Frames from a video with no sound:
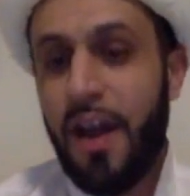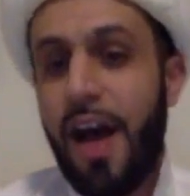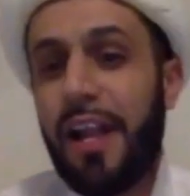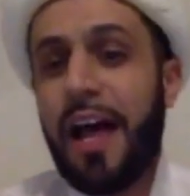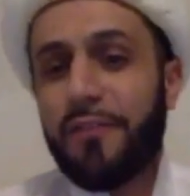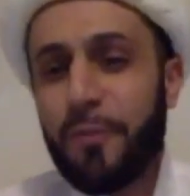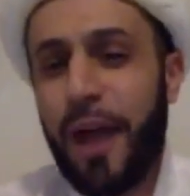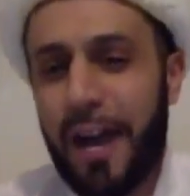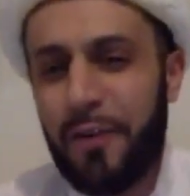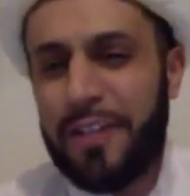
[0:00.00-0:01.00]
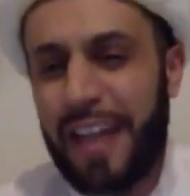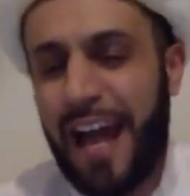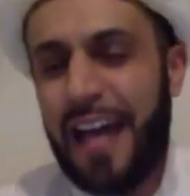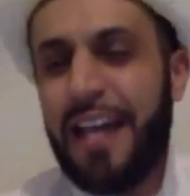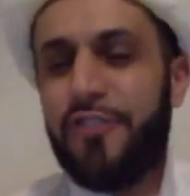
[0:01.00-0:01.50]
Allah subhanahu wa
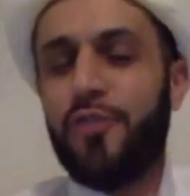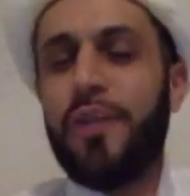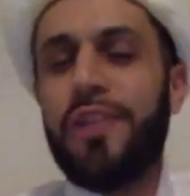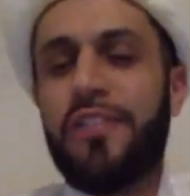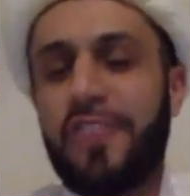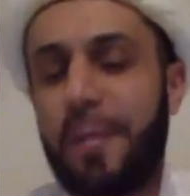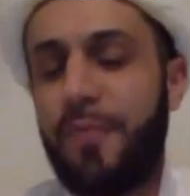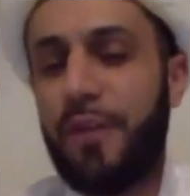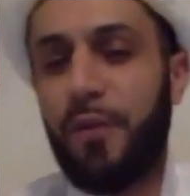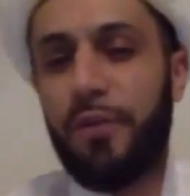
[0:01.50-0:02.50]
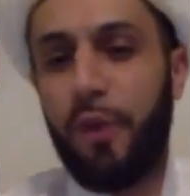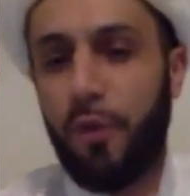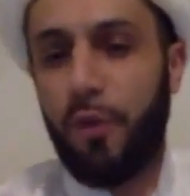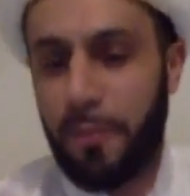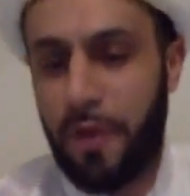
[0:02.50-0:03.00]
ta'ala is doing the same thing with the
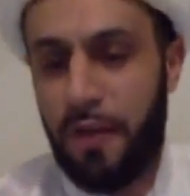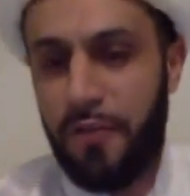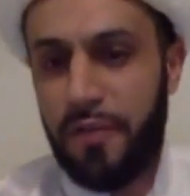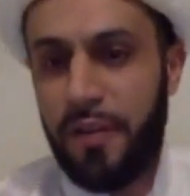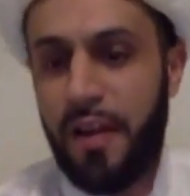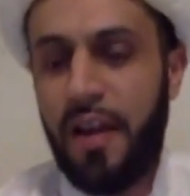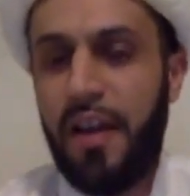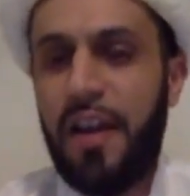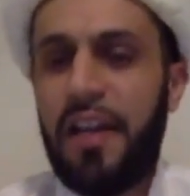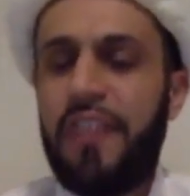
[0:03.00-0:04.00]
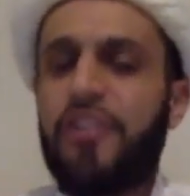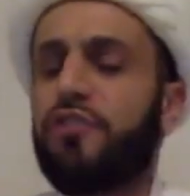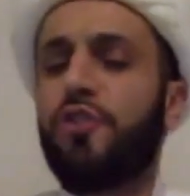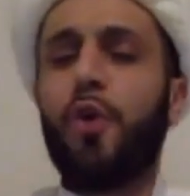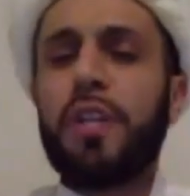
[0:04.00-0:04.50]
Holy Prophet. He says,
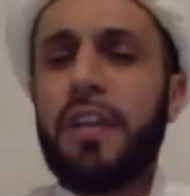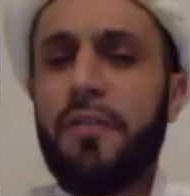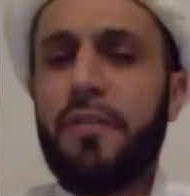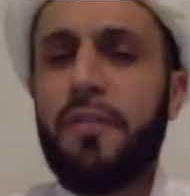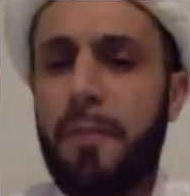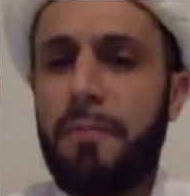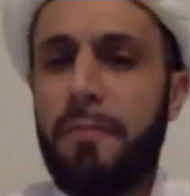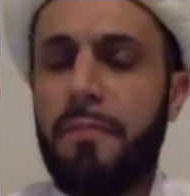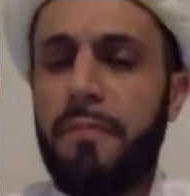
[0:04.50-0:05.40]
don't give them